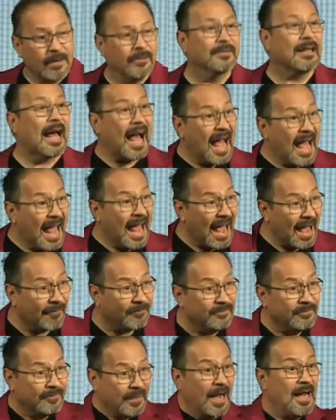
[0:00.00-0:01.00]
He goes, I
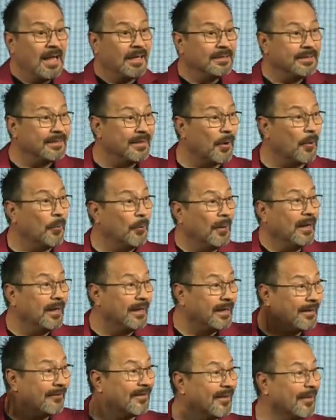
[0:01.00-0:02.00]
have done the
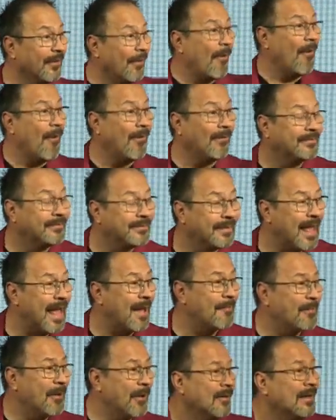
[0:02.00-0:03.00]
will of the Lord,
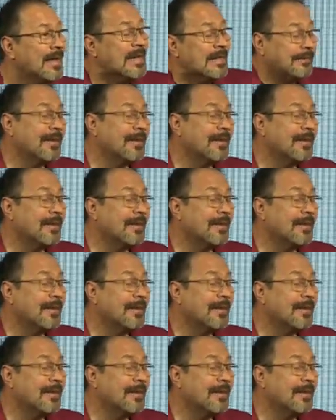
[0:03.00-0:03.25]
Samuel.